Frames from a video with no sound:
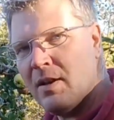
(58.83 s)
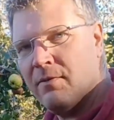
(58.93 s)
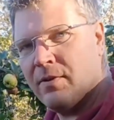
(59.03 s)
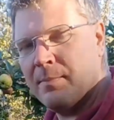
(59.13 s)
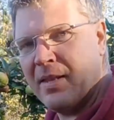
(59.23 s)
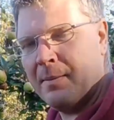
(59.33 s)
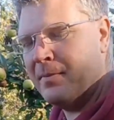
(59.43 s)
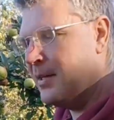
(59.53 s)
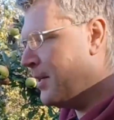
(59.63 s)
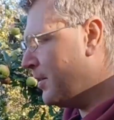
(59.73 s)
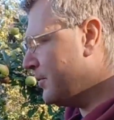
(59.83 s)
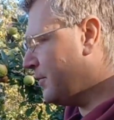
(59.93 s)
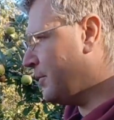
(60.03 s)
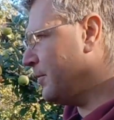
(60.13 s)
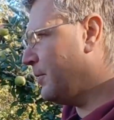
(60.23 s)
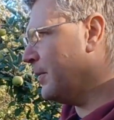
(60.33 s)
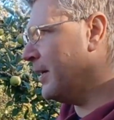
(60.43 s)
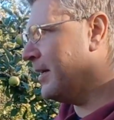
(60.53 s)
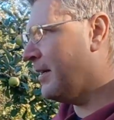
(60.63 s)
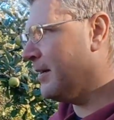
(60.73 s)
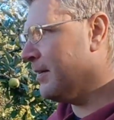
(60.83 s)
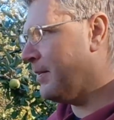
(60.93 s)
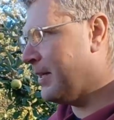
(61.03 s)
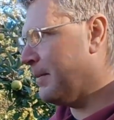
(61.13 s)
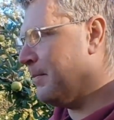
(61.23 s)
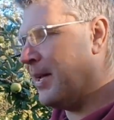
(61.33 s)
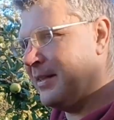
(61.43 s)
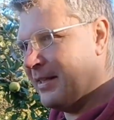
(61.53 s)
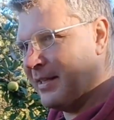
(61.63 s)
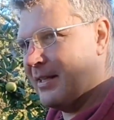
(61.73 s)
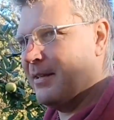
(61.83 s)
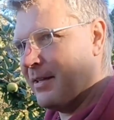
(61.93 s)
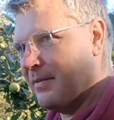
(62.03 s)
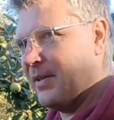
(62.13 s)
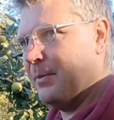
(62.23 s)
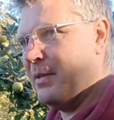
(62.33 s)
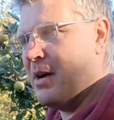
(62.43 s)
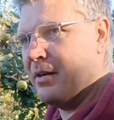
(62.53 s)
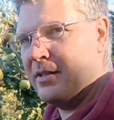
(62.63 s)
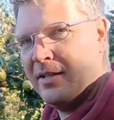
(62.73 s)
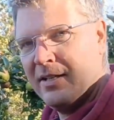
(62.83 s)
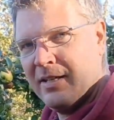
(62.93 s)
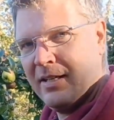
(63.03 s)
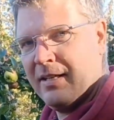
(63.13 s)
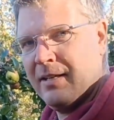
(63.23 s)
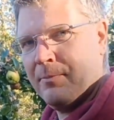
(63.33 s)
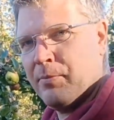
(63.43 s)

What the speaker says: from them to mainly the Caville Blanc. He